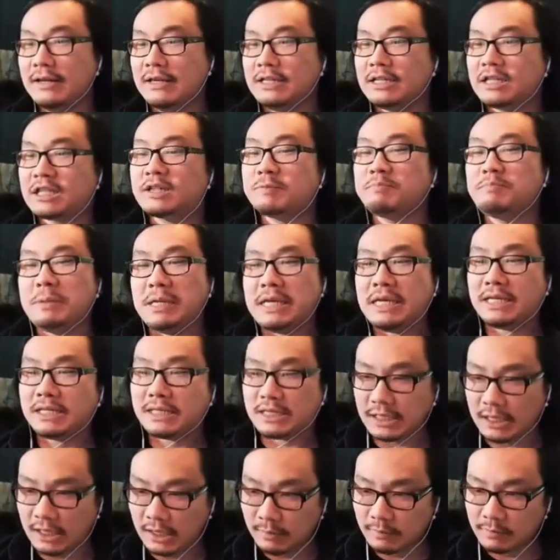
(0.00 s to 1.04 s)
speak
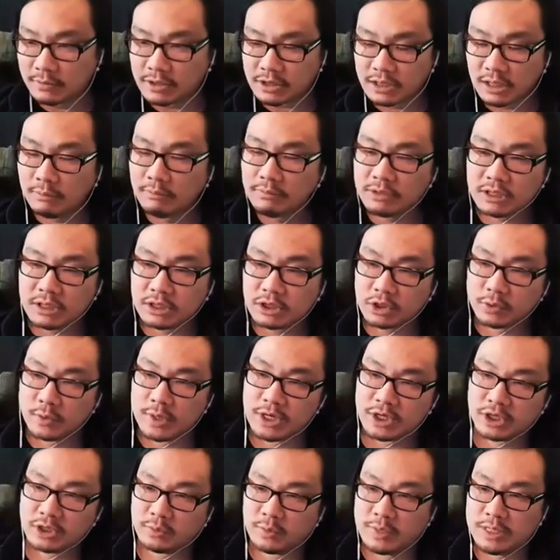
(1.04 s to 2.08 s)
to him some
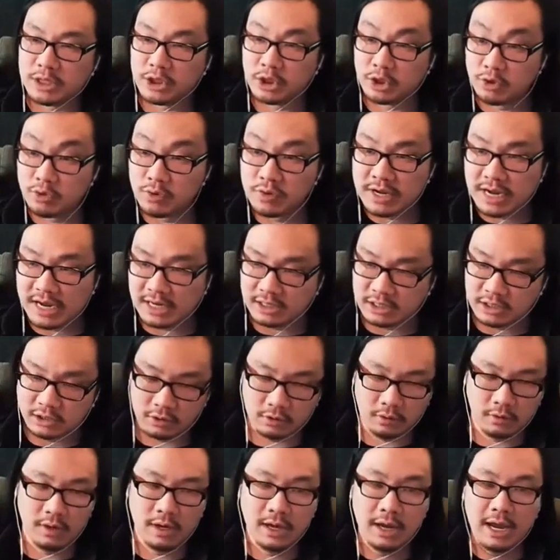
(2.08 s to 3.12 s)
situations we do get
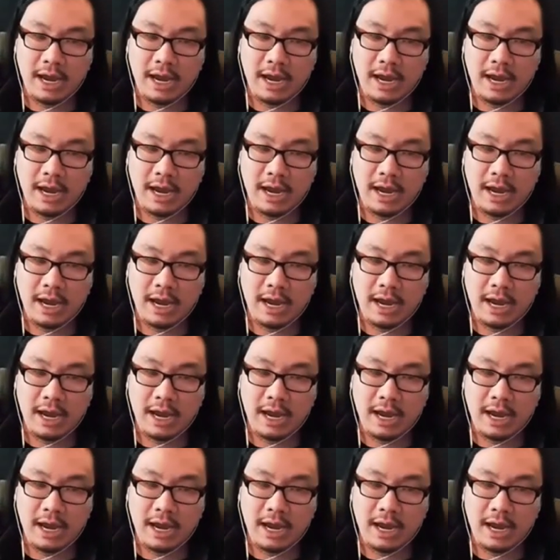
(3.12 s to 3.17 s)
to